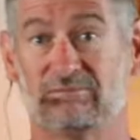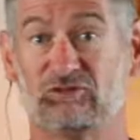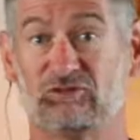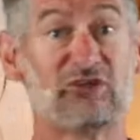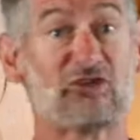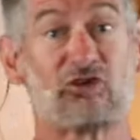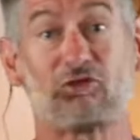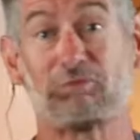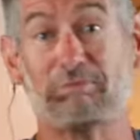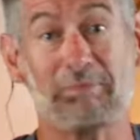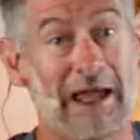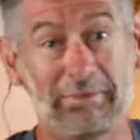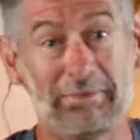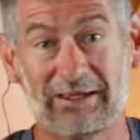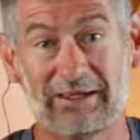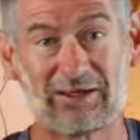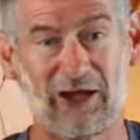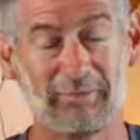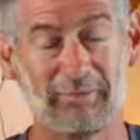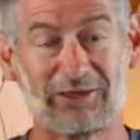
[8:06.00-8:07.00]
Jesus may
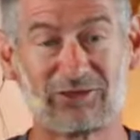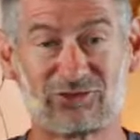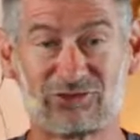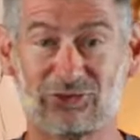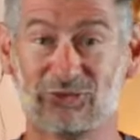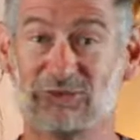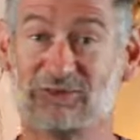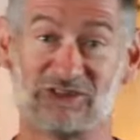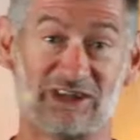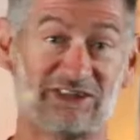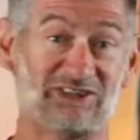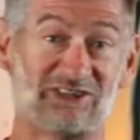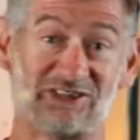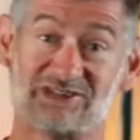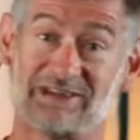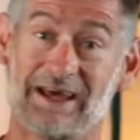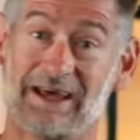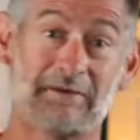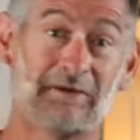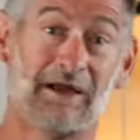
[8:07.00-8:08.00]
be coming soon.
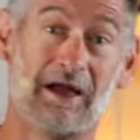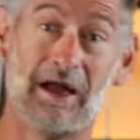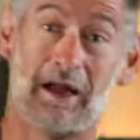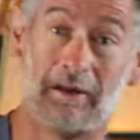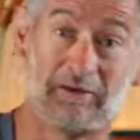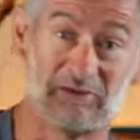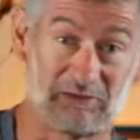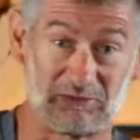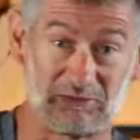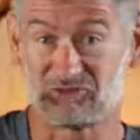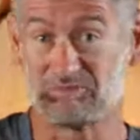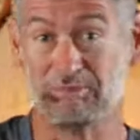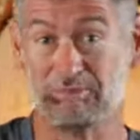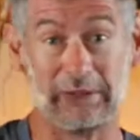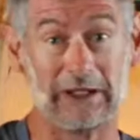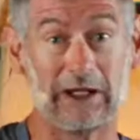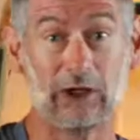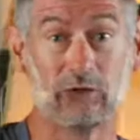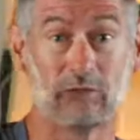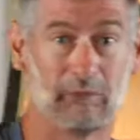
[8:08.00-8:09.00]
Jesus said,
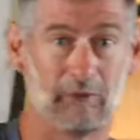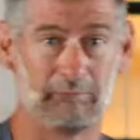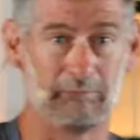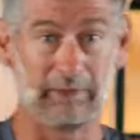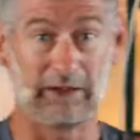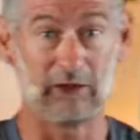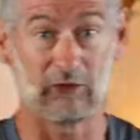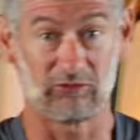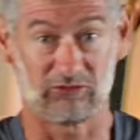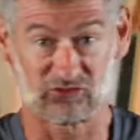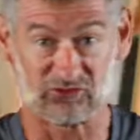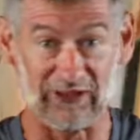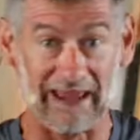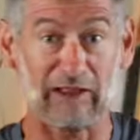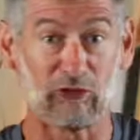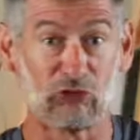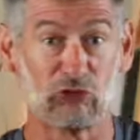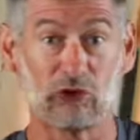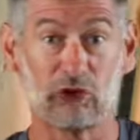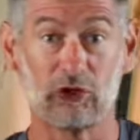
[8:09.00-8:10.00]

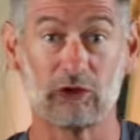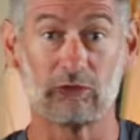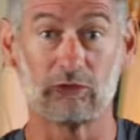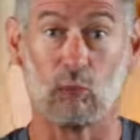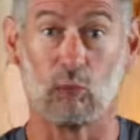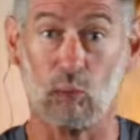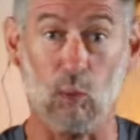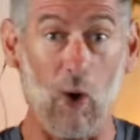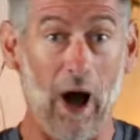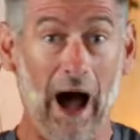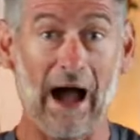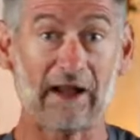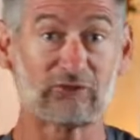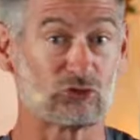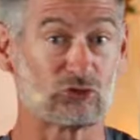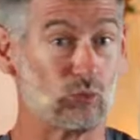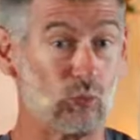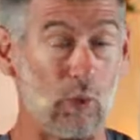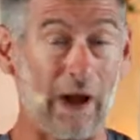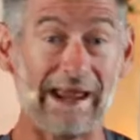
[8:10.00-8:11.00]
stay alert,
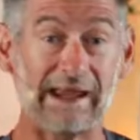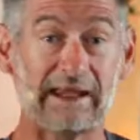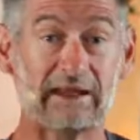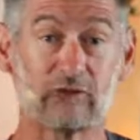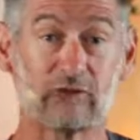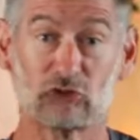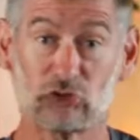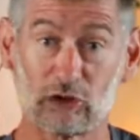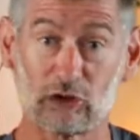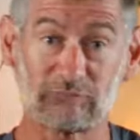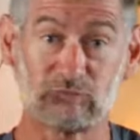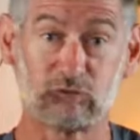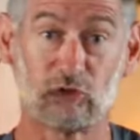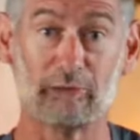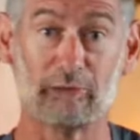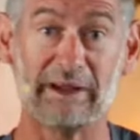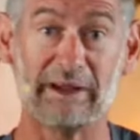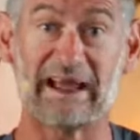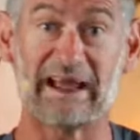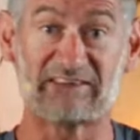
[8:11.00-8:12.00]
watch, wait, look
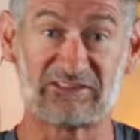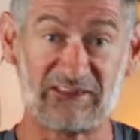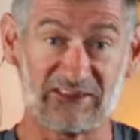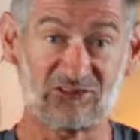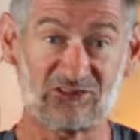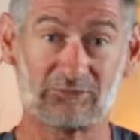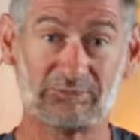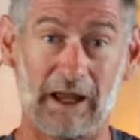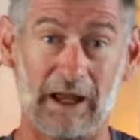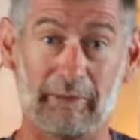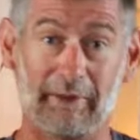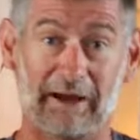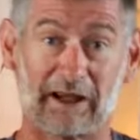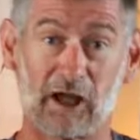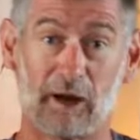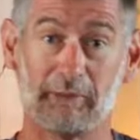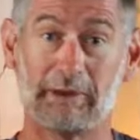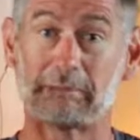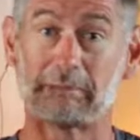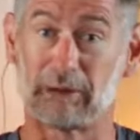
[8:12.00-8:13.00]
for me, anticipate my
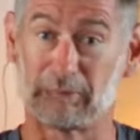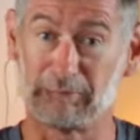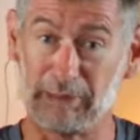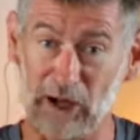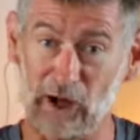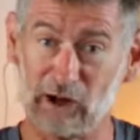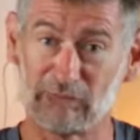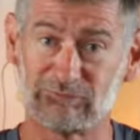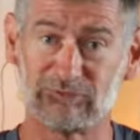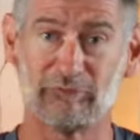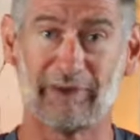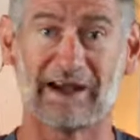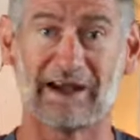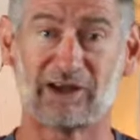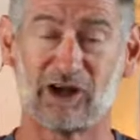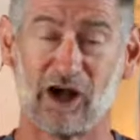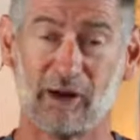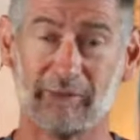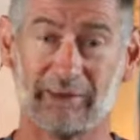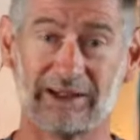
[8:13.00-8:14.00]
coming, prepare for my
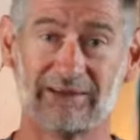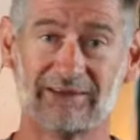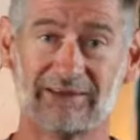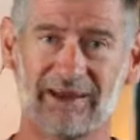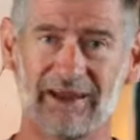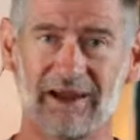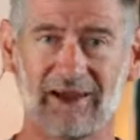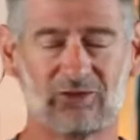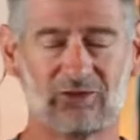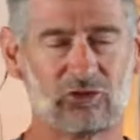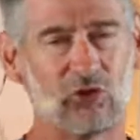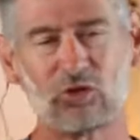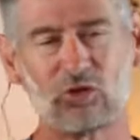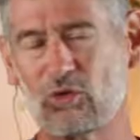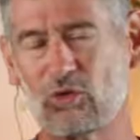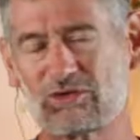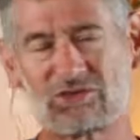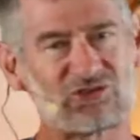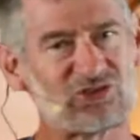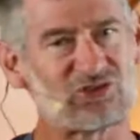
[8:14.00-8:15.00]
coming. Don't
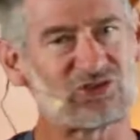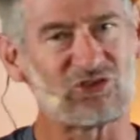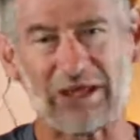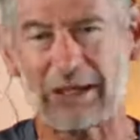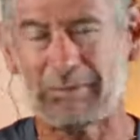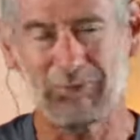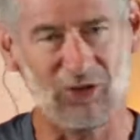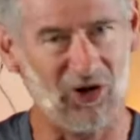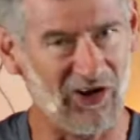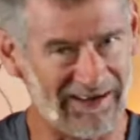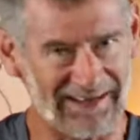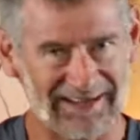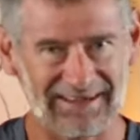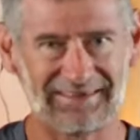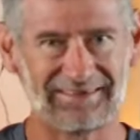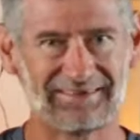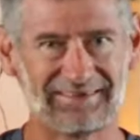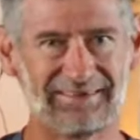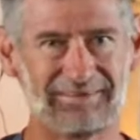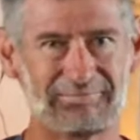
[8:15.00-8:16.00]
go to sleep on
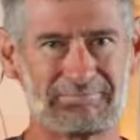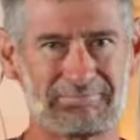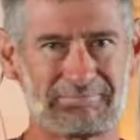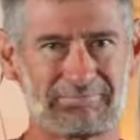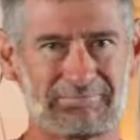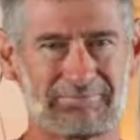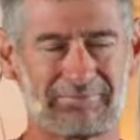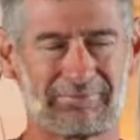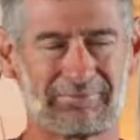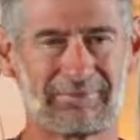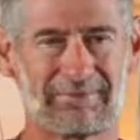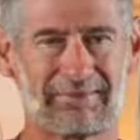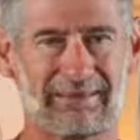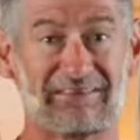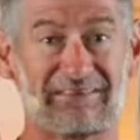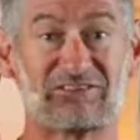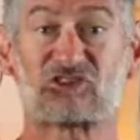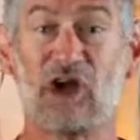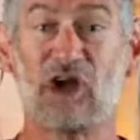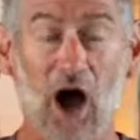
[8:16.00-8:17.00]
it.
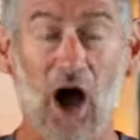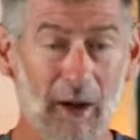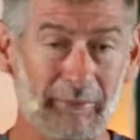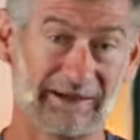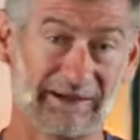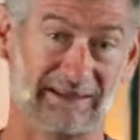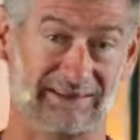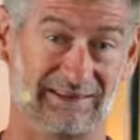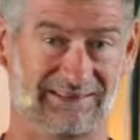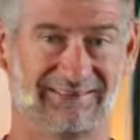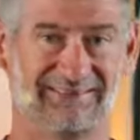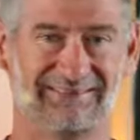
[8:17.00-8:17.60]
It's coming.